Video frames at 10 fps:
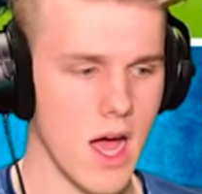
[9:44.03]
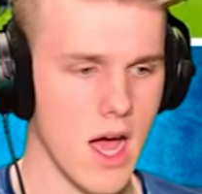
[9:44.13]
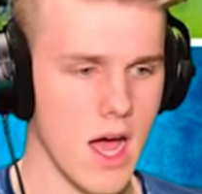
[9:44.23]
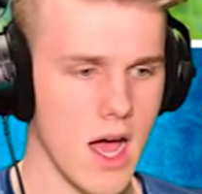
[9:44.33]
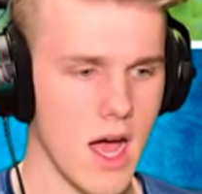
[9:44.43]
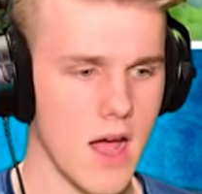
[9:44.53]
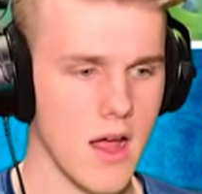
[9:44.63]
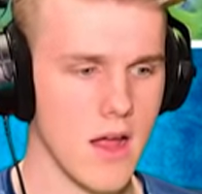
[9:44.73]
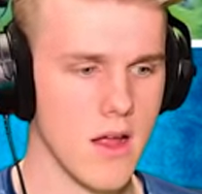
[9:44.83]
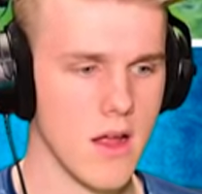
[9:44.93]
Uh,
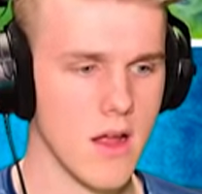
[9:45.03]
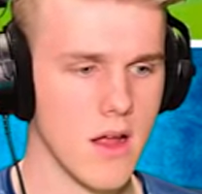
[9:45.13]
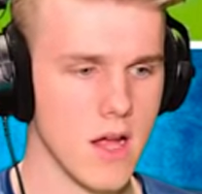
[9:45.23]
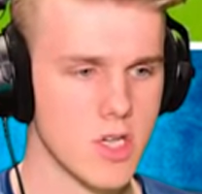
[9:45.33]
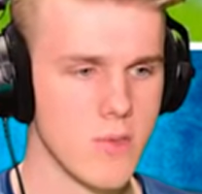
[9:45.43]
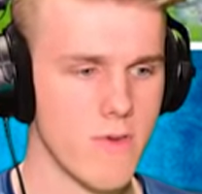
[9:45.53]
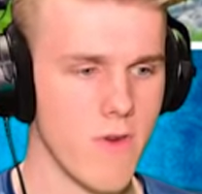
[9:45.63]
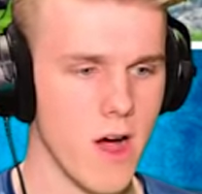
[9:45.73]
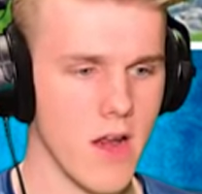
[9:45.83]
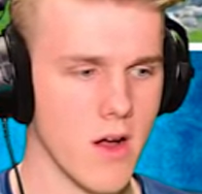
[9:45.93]
sniper? I should be
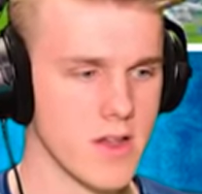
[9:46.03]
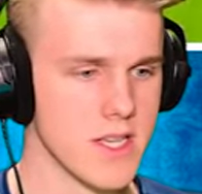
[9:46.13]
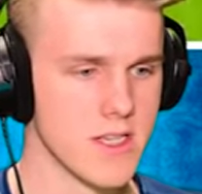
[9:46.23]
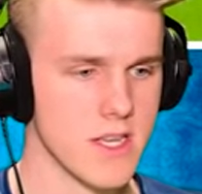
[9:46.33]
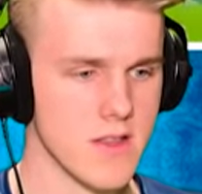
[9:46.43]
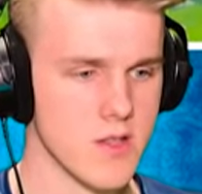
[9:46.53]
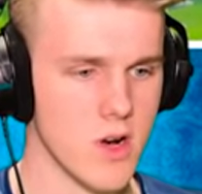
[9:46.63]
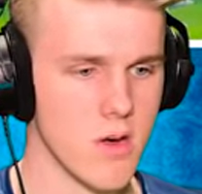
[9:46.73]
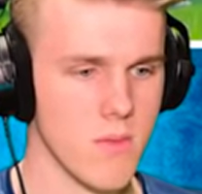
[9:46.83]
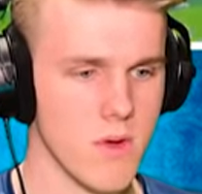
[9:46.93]
fine. Oh, this guy's gonna get this
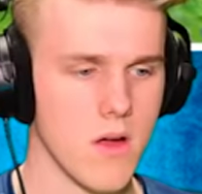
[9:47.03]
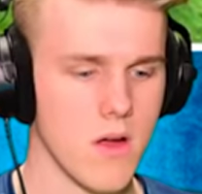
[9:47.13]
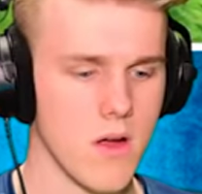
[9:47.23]
drop.